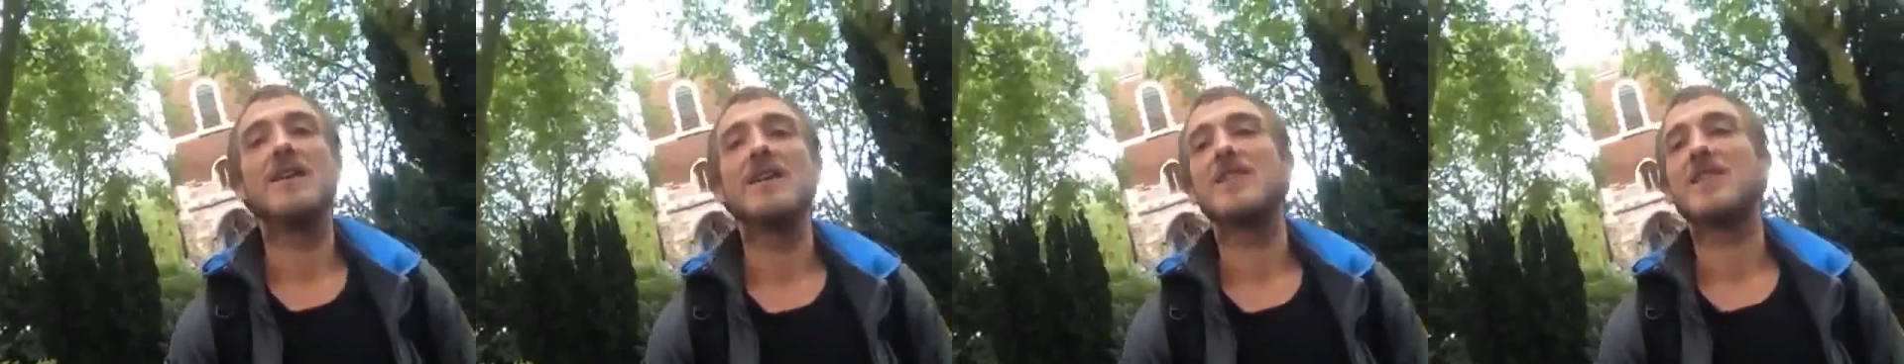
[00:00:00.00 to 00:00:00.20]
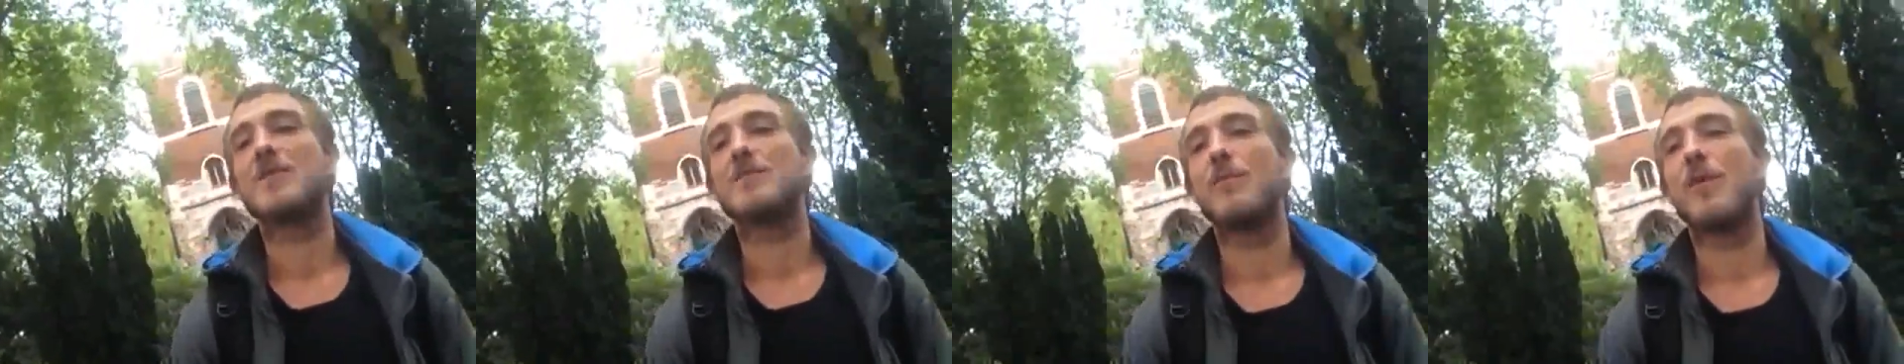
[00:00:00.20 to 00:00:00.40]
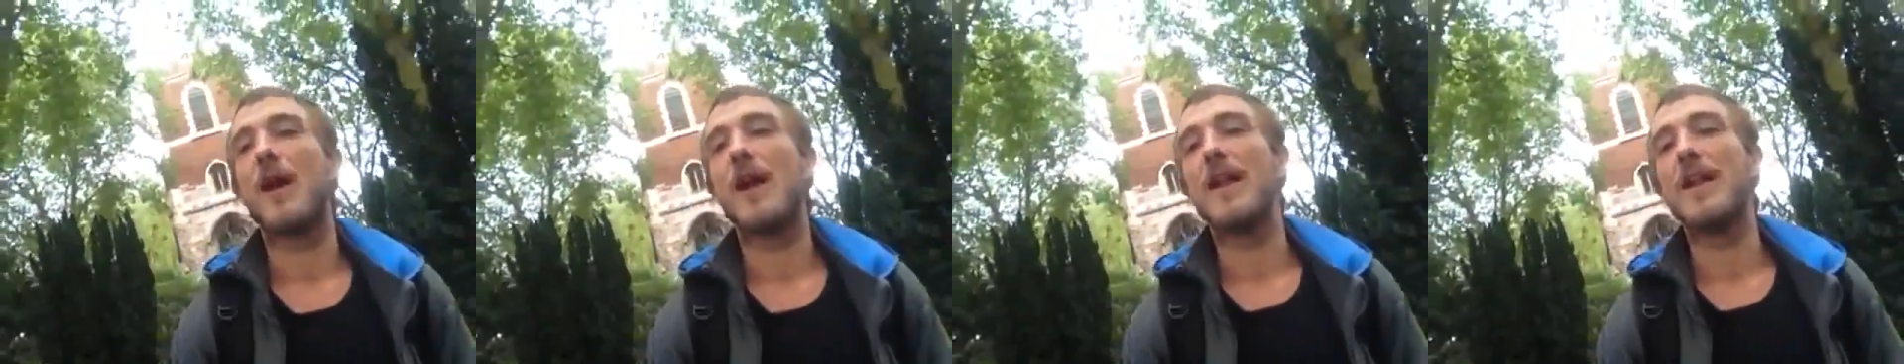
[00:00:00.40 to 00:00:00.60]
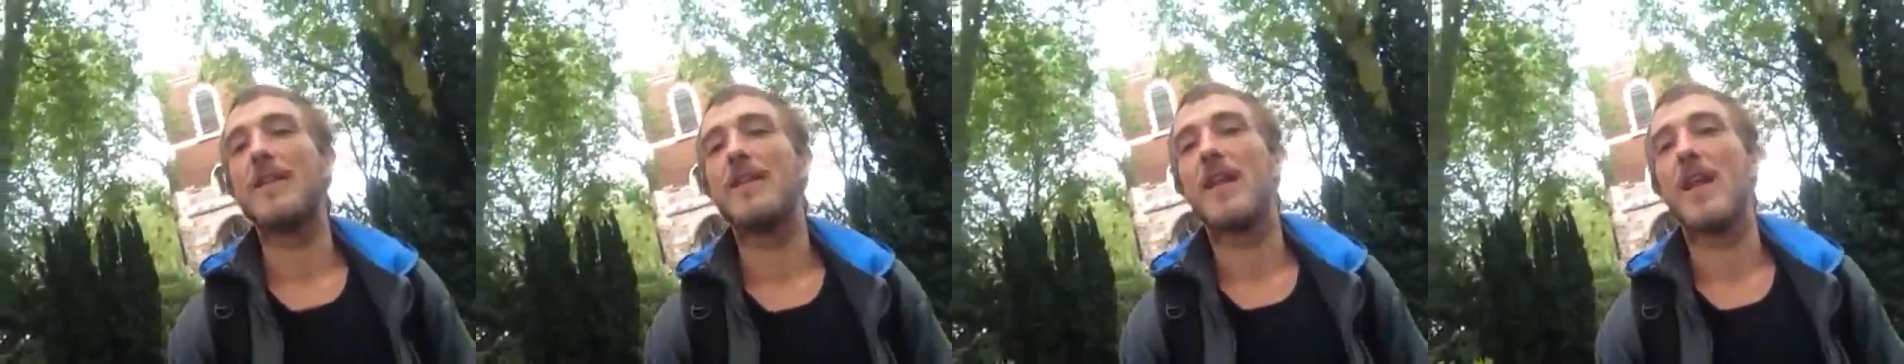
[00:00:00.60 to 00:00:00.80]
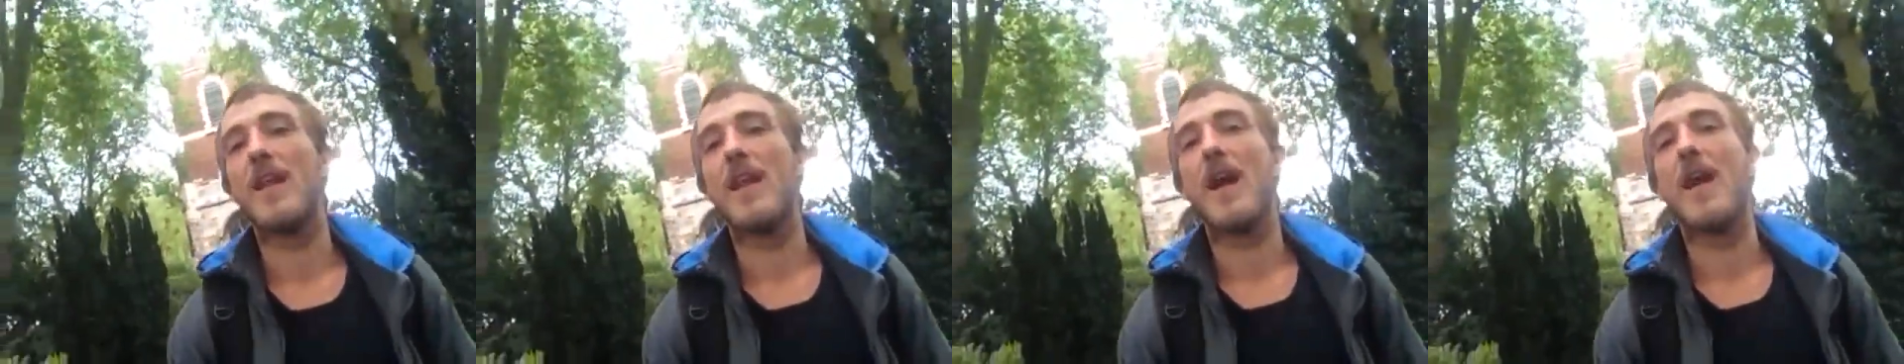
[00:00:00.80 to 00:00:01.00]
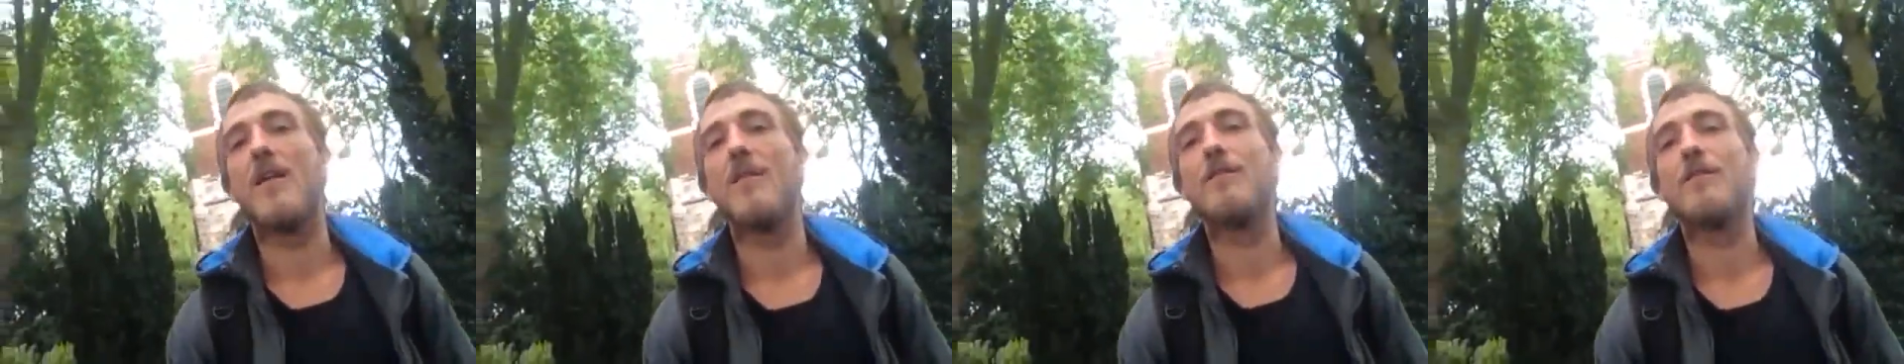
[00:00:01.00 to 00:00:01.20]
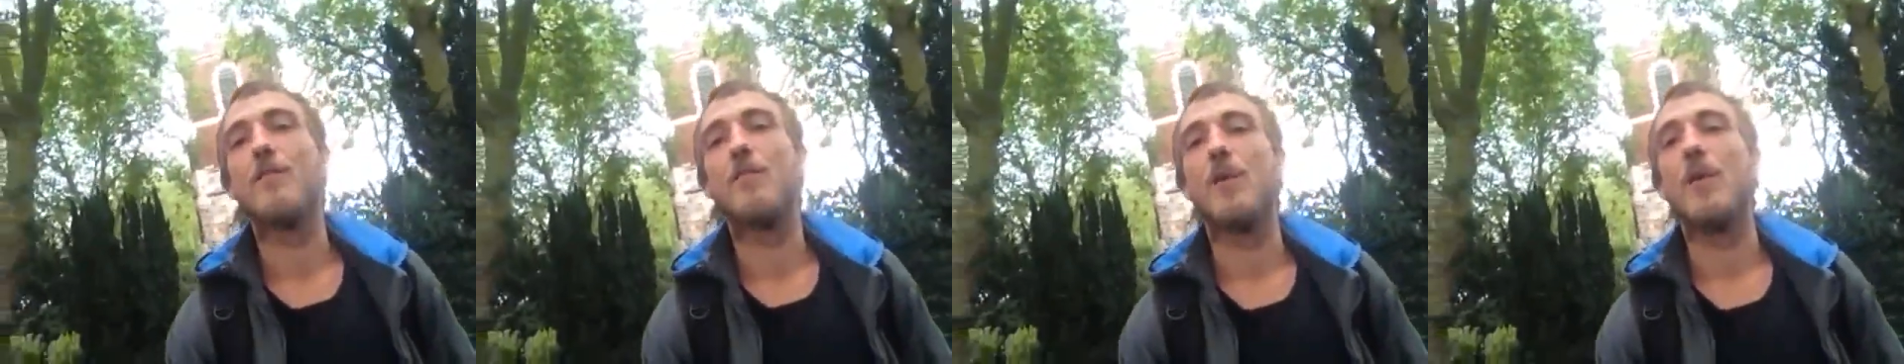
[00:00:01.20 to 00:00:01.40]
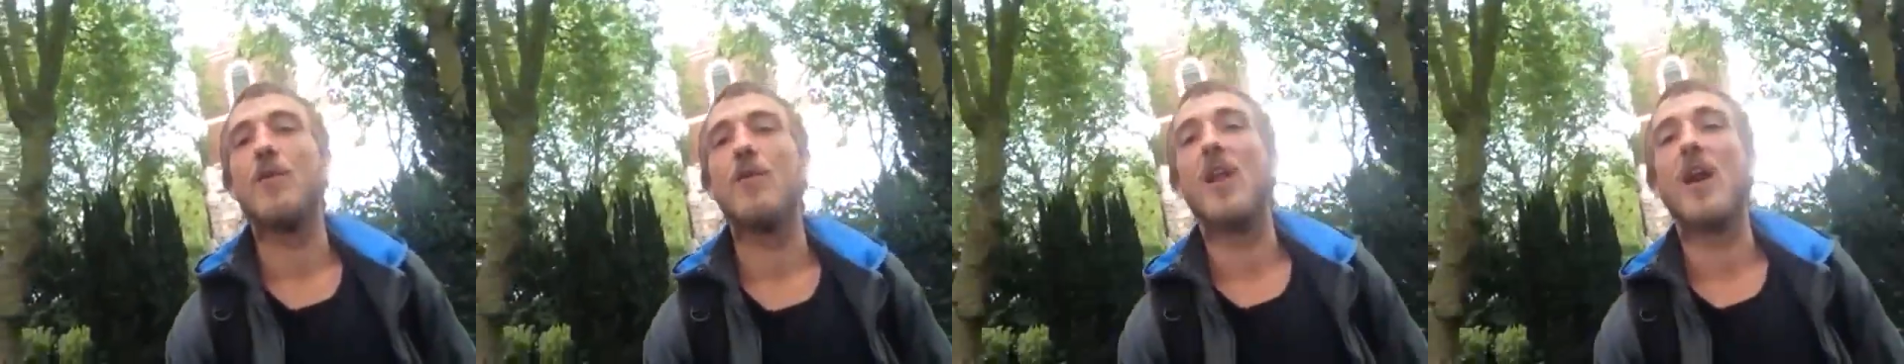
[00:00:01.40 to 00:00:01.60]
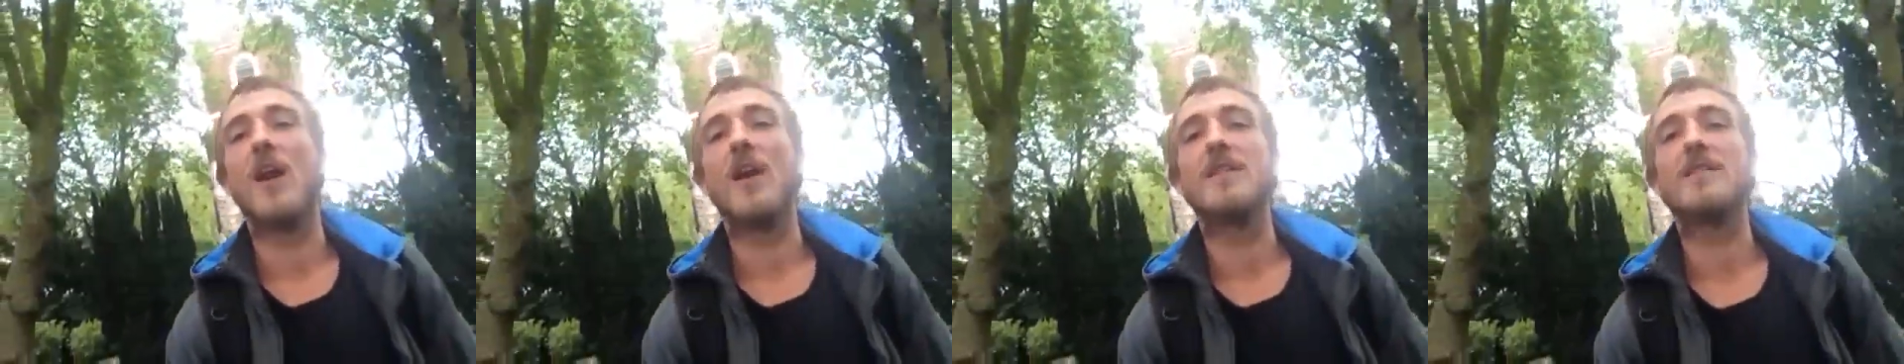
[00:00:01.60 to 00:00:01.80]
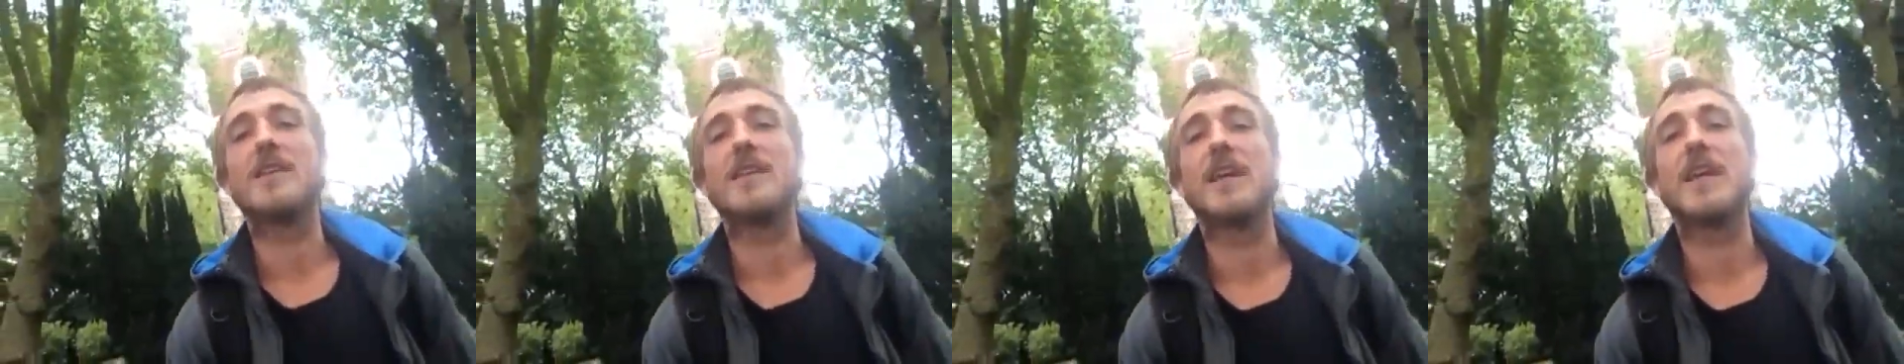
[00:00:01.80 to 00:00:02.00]
Spreading the love, we'll
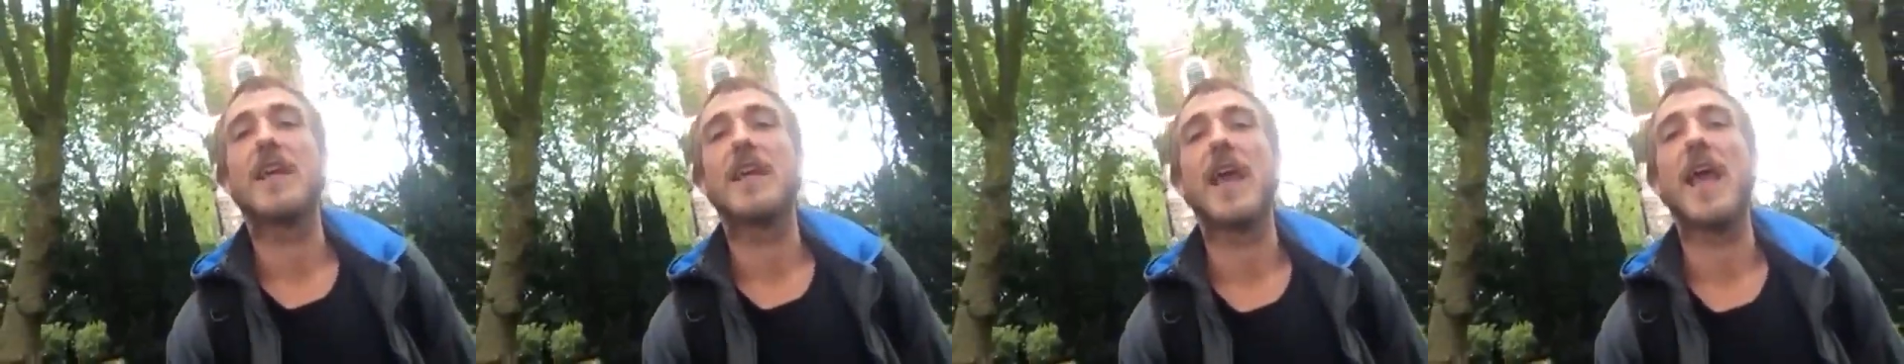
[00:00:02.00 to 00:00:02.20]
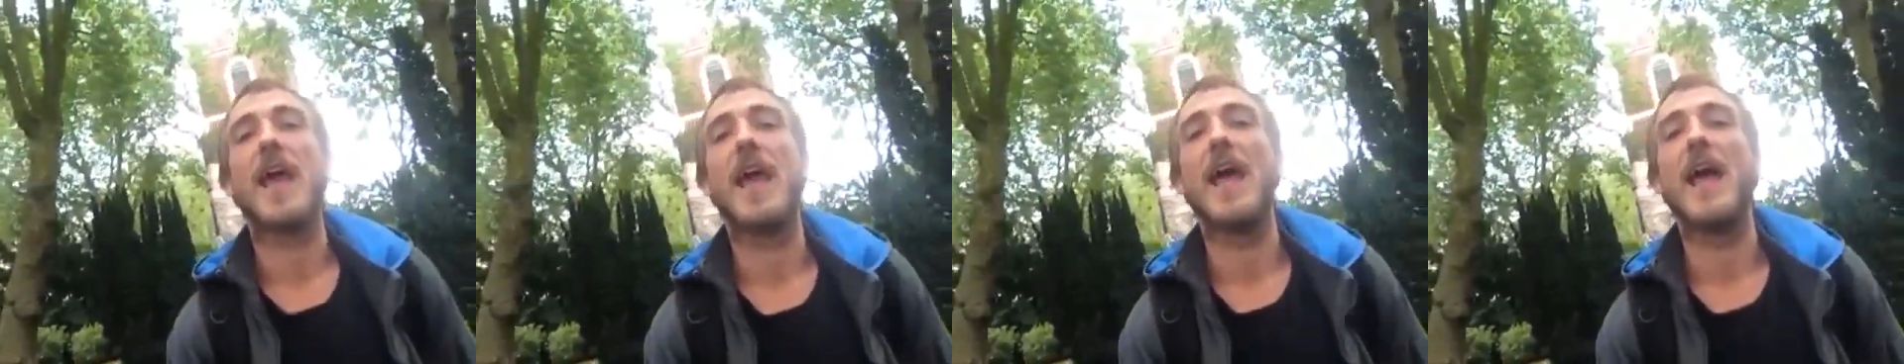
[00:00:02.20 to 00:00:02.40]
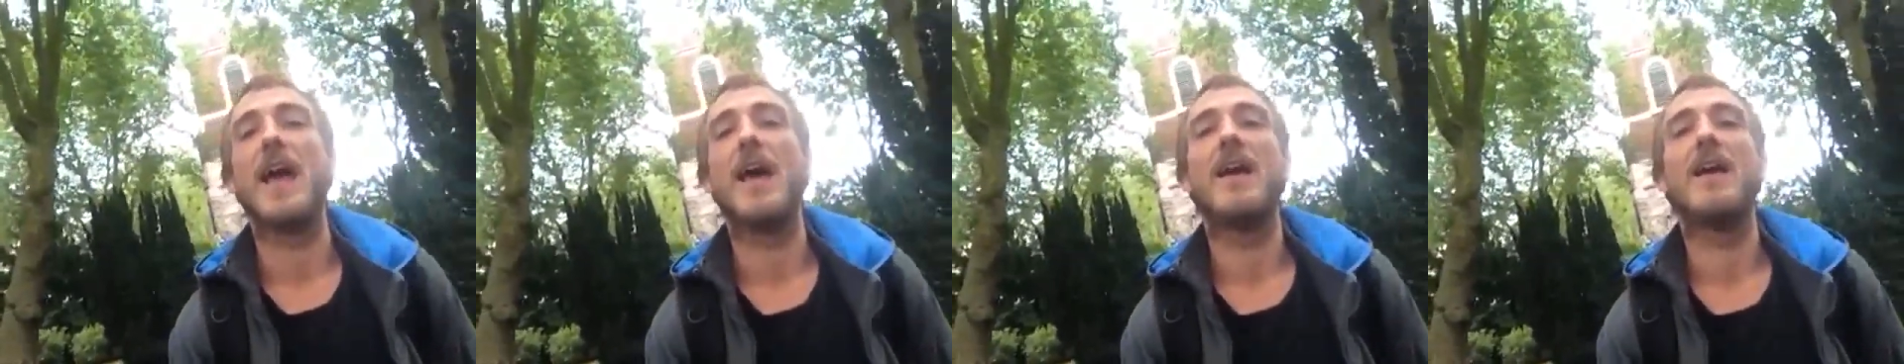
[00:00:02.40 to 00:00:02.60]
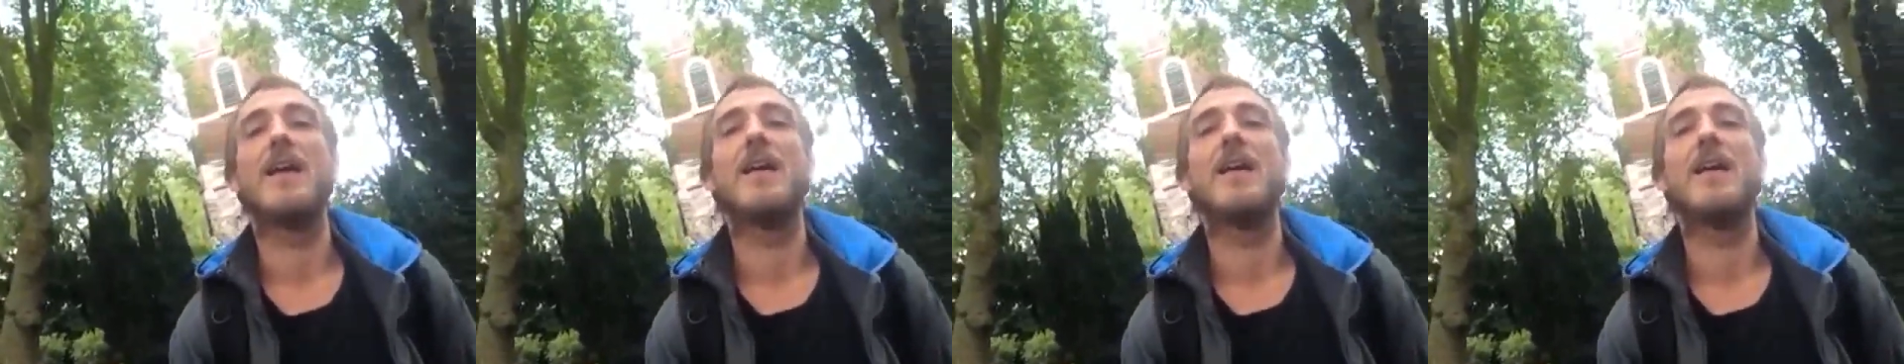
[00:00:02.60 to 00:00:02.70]
learn to care